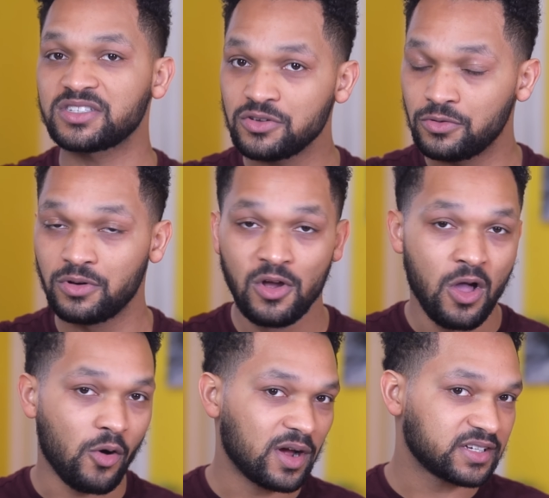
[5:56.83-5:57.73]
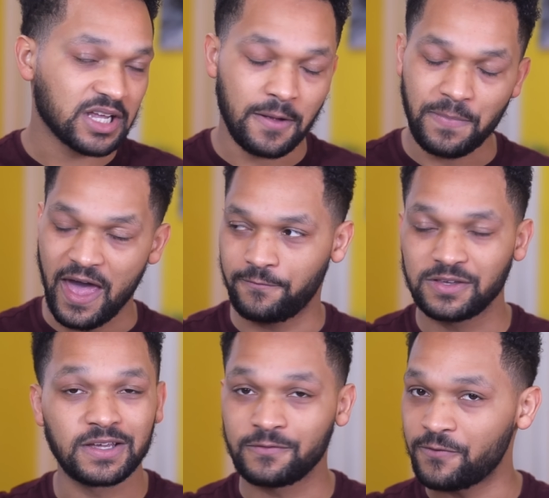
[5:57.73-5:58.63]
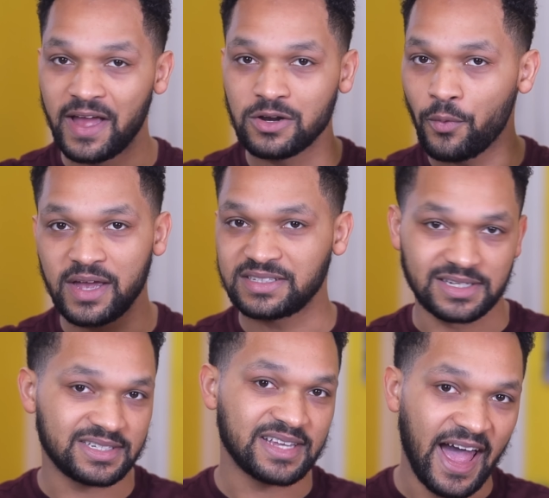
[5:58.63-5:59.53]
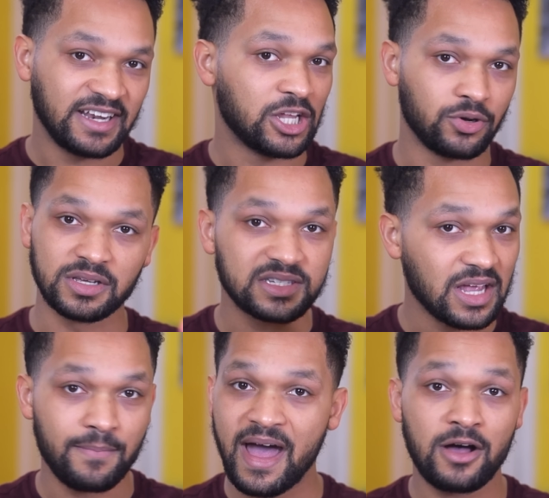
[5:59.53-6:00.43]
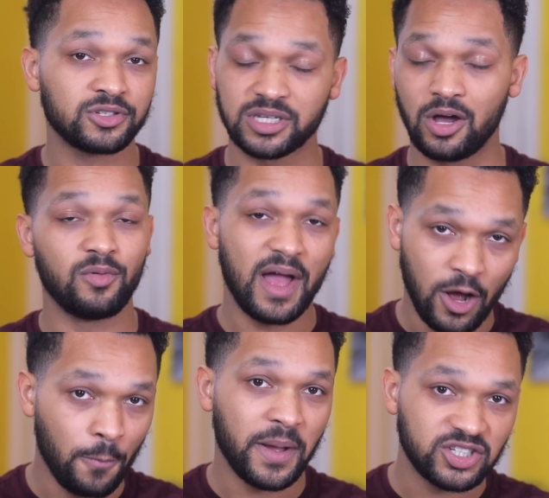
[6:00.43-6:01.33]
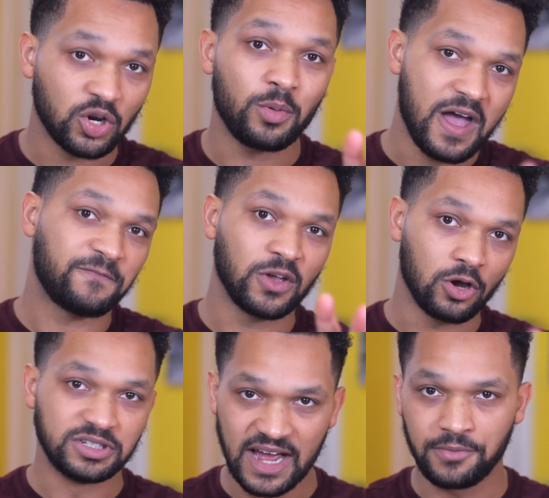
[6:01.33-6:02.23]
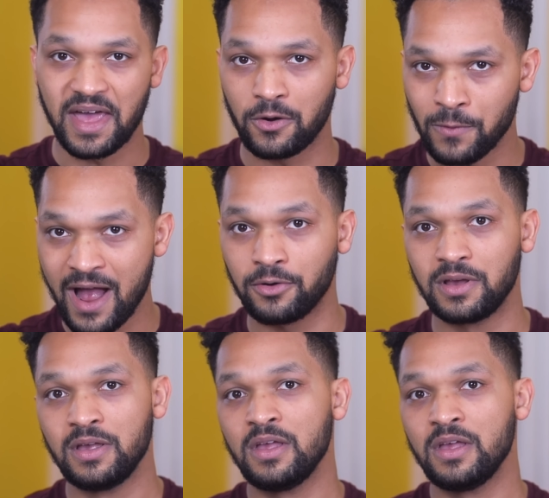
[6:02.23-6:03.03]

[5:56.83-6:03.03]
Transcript: soon or else I'll have to find a way to sideload it somehow, so I hope I don't have to go down that route.